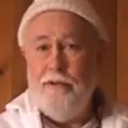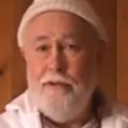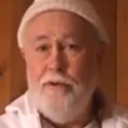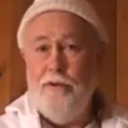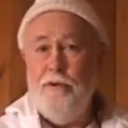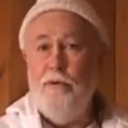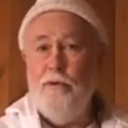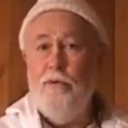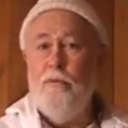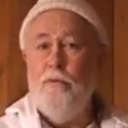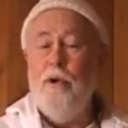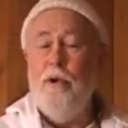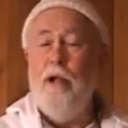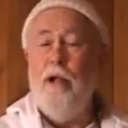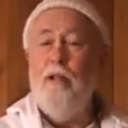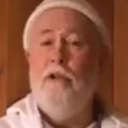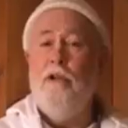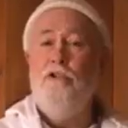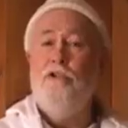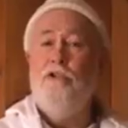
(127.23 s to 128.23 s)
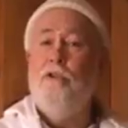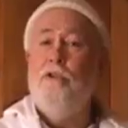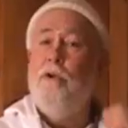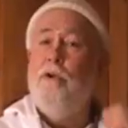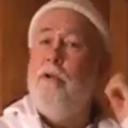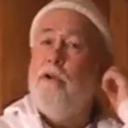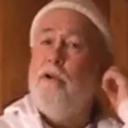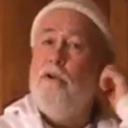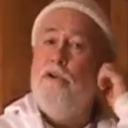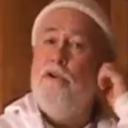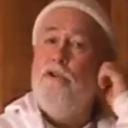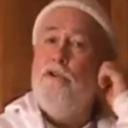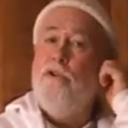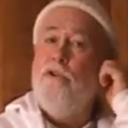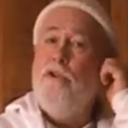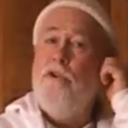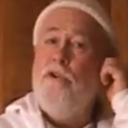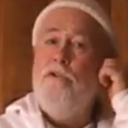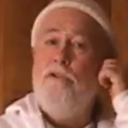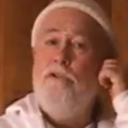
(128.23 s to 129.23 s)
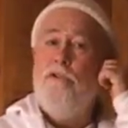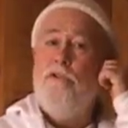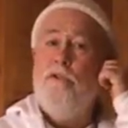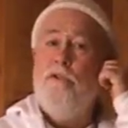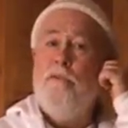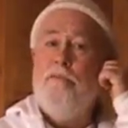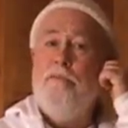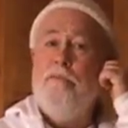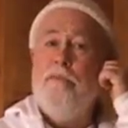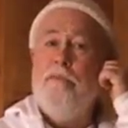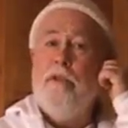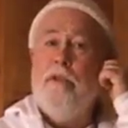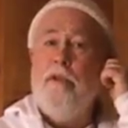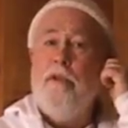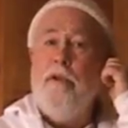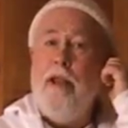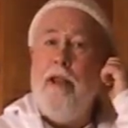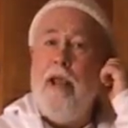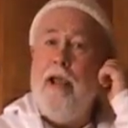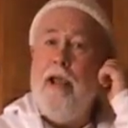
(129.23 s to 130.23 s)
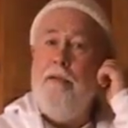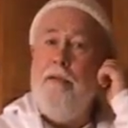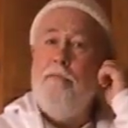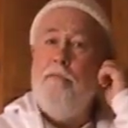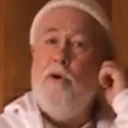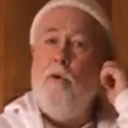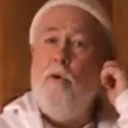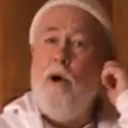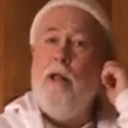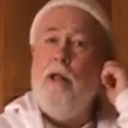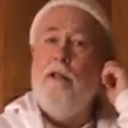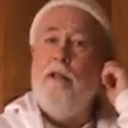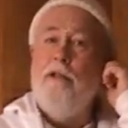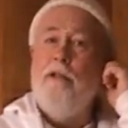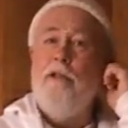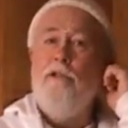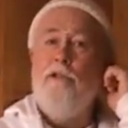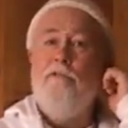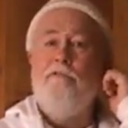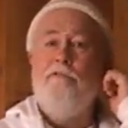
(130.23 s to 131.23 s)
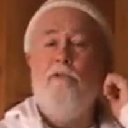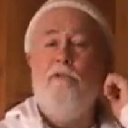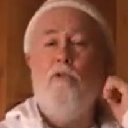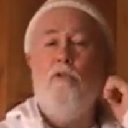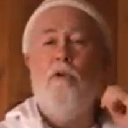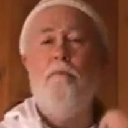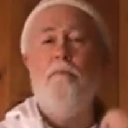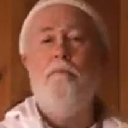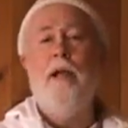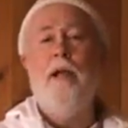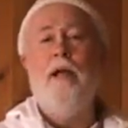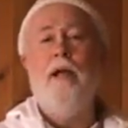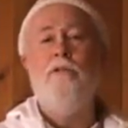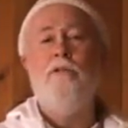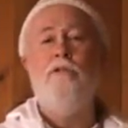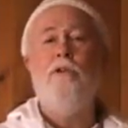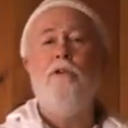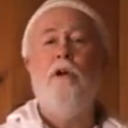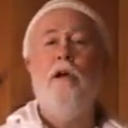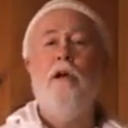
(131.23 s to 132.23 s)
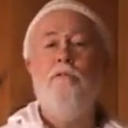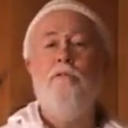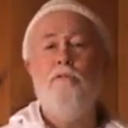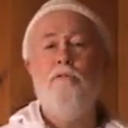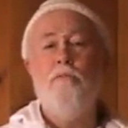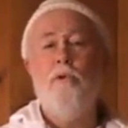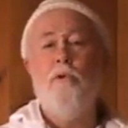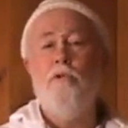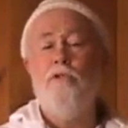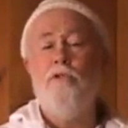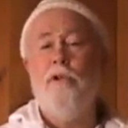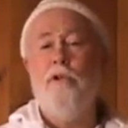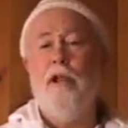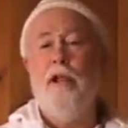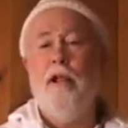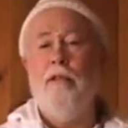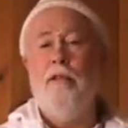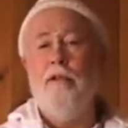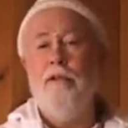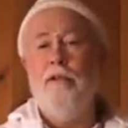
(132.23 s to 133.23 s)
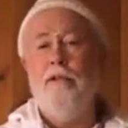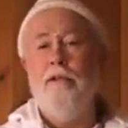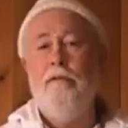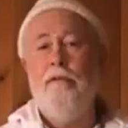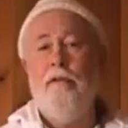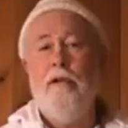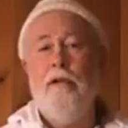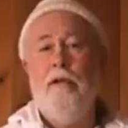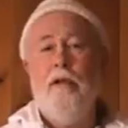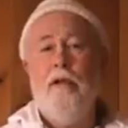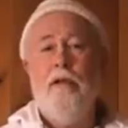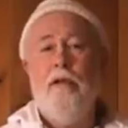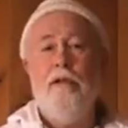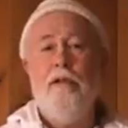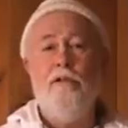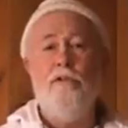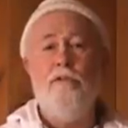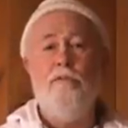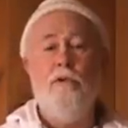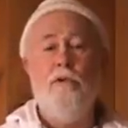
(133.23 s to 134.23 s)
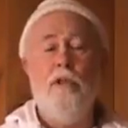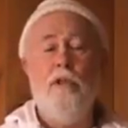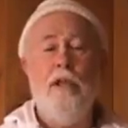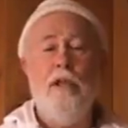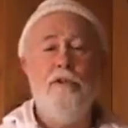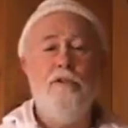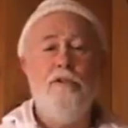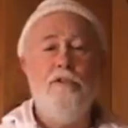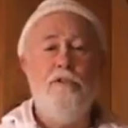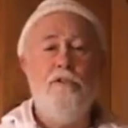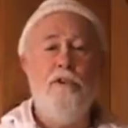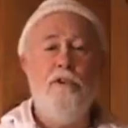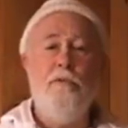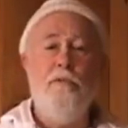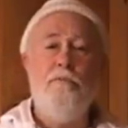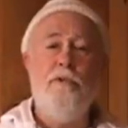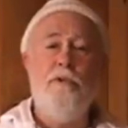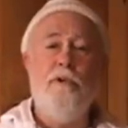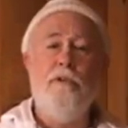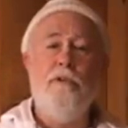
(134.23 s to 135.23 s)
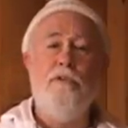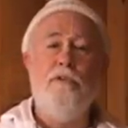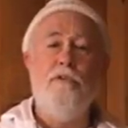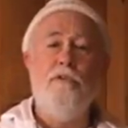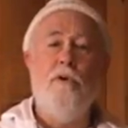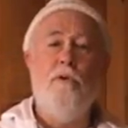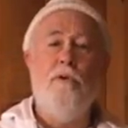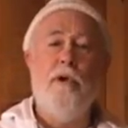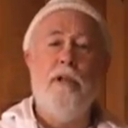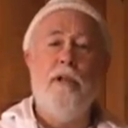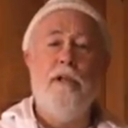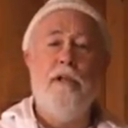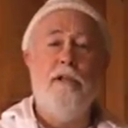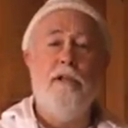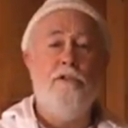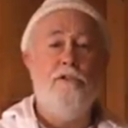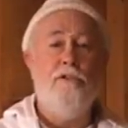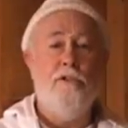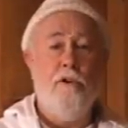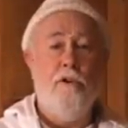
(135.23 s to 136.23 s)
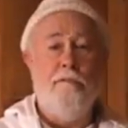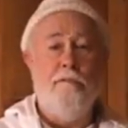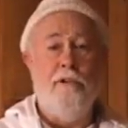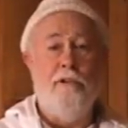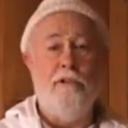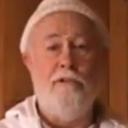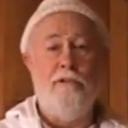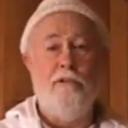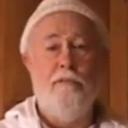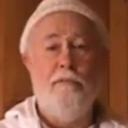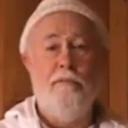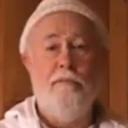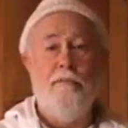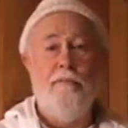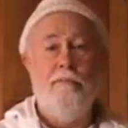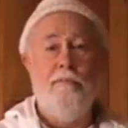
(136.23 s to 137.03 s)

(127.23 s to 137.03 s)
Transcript: To relish Krishna's name, qualities, form, pastimes, personality, his relationships, and so on, and his service.